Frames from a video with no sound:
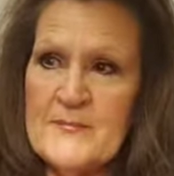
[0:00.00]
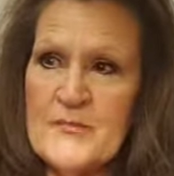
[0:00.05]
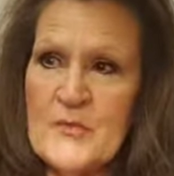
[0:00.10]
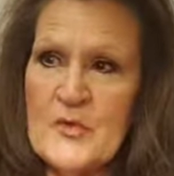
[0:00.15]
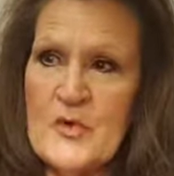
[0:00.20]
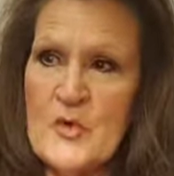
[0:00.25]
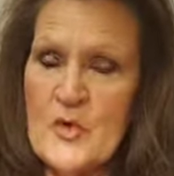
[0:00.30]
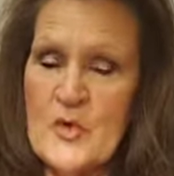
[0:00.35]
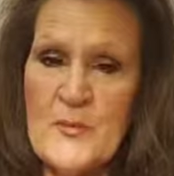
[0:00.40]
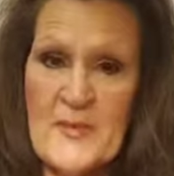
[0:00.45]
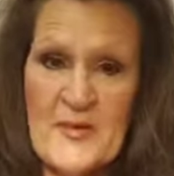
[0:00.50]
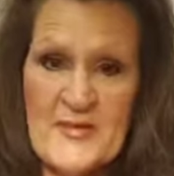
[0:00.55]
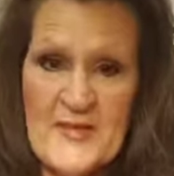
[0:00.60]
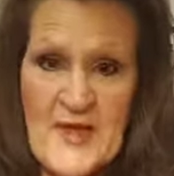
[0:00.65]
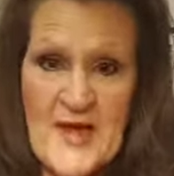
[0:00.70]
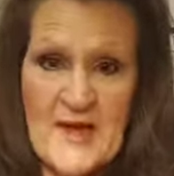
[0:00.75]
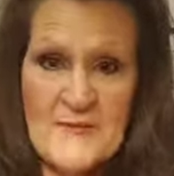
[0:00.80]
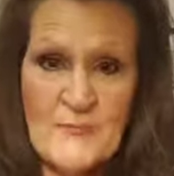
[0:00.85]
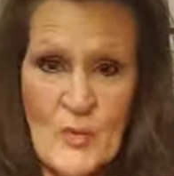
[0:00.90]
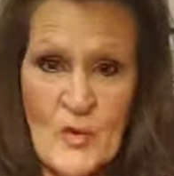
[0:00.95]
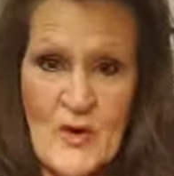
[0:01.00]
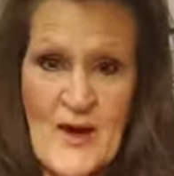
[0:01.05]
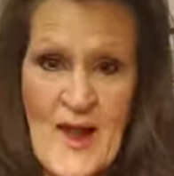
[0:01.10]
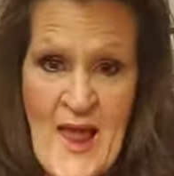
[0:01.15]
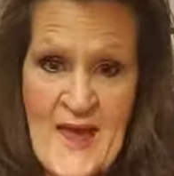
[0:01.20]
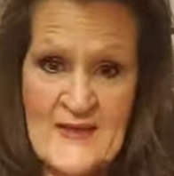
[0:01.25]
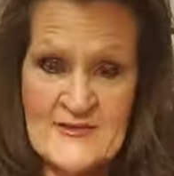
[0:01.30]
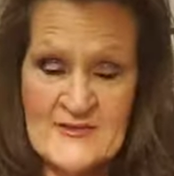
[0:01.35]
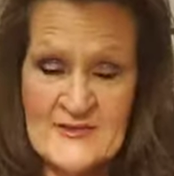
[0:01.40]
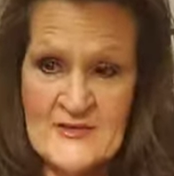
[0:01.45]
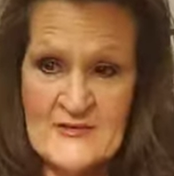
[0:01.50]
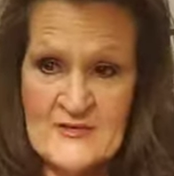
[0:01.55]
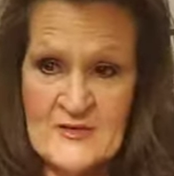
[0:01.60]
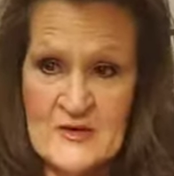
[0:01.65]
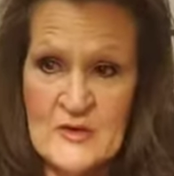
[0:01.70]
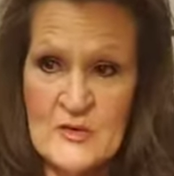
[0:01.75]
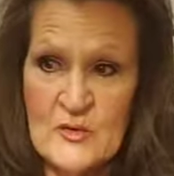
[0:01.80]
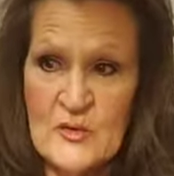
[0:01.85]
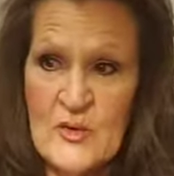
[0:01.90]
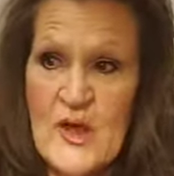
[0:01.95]
group and they have more access to
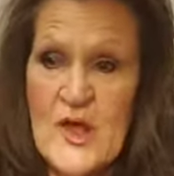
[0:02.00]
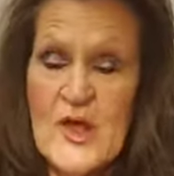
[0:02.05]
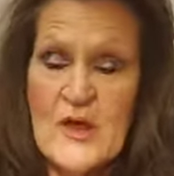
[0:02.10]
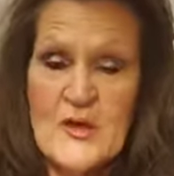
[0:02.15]
you.